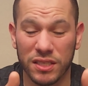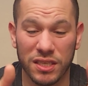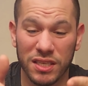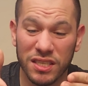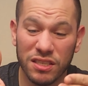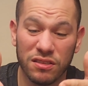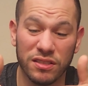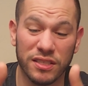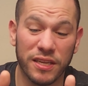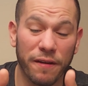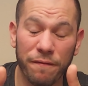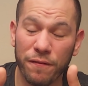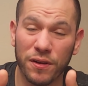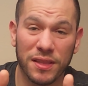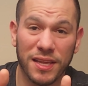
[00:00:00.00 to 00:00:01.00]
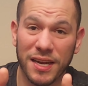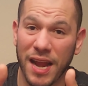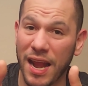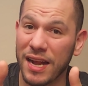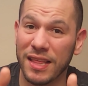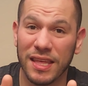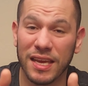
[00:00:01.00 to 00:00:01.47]
Because this is different than
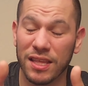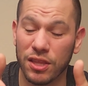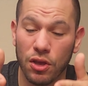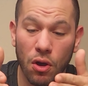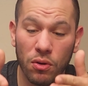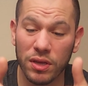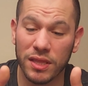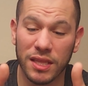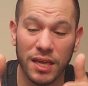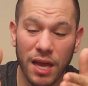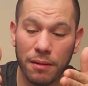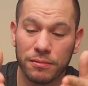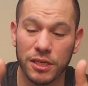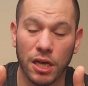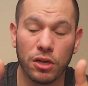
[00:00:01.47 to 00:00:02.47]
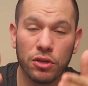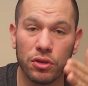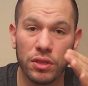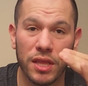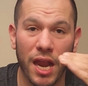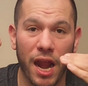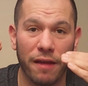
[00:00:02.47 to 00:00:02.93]
anything. The only thing I'm telling
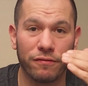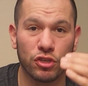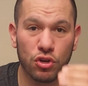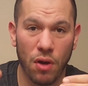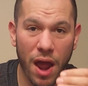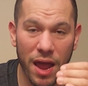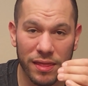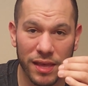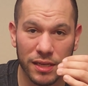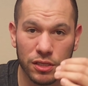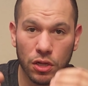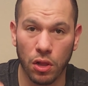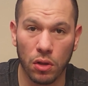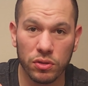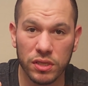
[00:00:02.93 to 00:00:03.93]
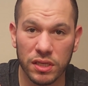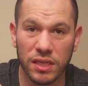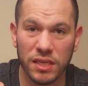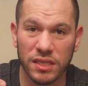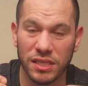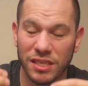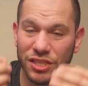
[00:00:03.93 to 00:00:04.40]
you that I've tried that's close to
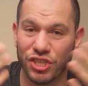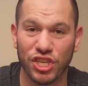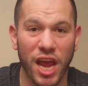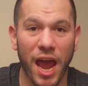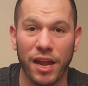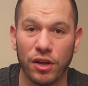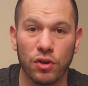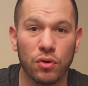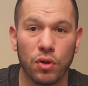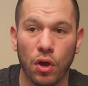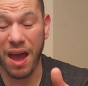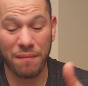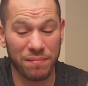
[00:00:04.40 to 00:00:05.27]
this is Chattanooga.